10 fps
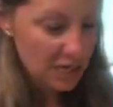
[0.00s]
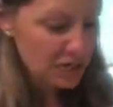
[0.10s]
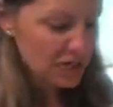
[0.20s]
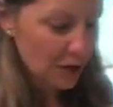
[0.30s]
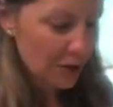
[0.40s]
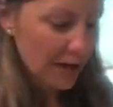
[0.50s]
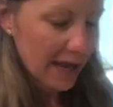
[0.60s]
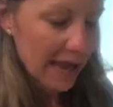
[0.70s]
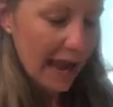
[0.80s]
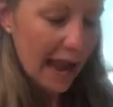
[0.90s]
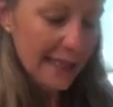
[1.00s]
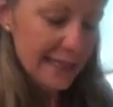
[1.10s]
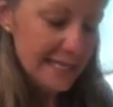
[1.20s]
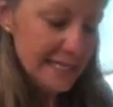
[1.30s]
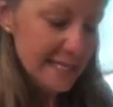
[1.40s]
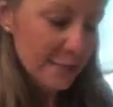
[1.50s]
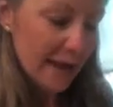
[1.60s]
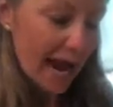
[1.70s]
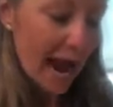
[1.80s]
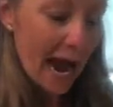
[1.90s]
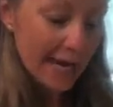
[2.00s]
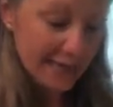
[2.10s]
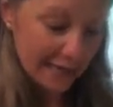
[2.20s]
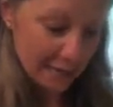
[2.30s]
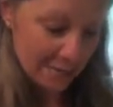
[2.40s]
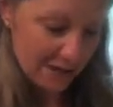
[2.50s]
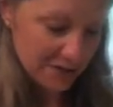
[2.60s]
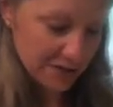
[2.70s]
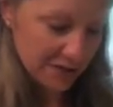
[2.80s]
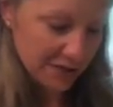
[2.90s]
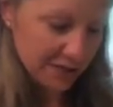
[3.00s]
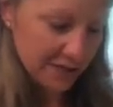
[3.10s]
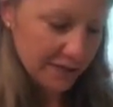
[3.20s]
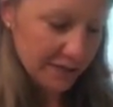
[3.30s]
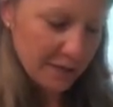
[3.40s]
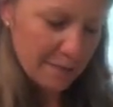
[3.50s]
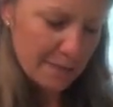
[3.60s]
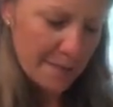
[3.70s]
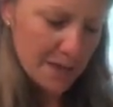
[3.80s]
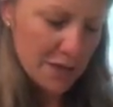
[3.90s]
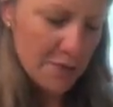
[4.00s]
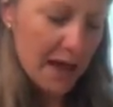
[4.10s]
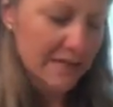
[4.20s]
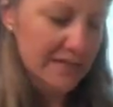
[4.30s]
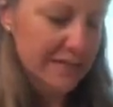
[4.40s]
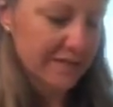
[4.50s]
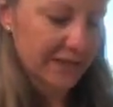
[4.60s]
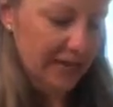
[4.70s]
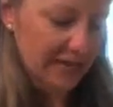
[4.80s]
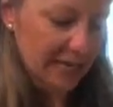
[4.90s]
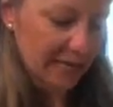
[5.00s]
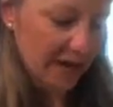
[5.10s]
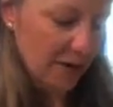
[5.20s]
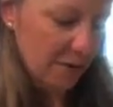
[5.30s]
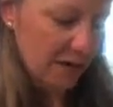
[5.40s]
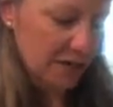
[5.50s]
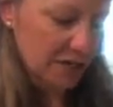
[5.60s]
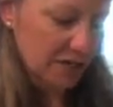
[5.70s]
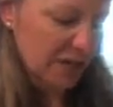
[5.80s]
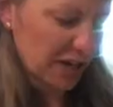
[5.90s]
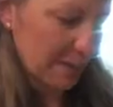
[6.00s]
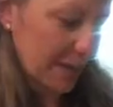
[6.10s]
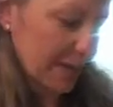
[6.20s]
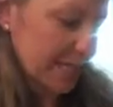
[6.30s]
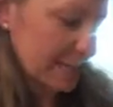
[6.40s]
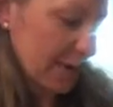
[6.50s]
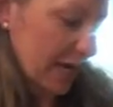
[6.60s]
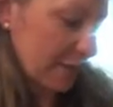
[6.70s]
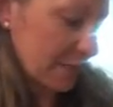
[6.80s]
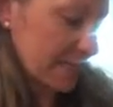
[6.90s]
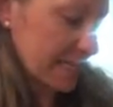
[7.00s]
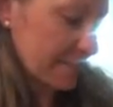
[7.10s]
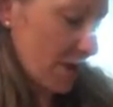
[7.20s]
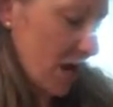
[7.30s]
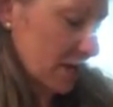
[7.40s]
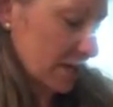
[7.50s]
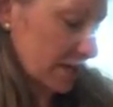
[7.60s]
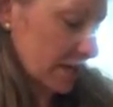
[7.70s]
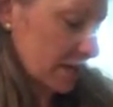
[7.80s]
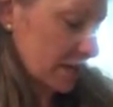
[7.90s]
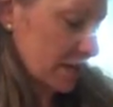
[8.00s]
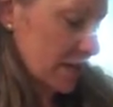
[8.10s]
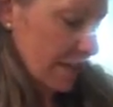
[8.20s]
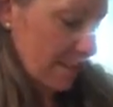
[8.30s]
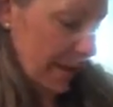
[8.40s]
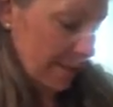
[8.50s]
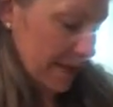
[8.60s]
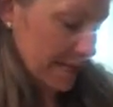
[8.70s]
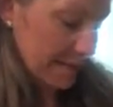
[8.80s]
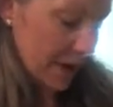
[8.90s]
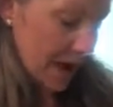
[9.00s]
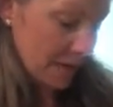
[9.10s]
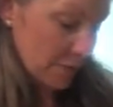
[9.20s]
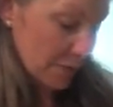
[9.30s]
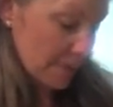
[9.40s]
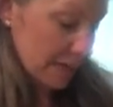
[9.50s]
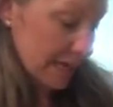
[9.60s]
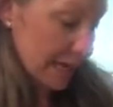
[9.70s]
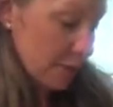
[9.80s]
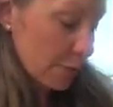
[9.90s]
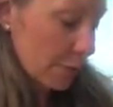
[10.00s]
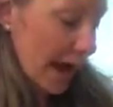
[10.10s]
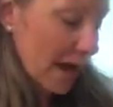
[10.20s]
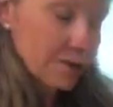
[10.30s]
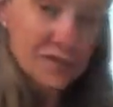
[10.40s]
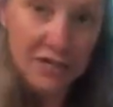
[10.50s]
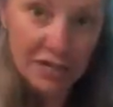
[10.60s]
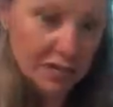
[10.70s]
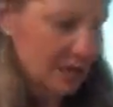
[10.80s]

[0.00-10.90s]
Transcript: So this is the way I think a mouse should look. Maybe you have a different idea of how a mouse should look. Maybe his body would be smaller. Maybe his body would be rounder.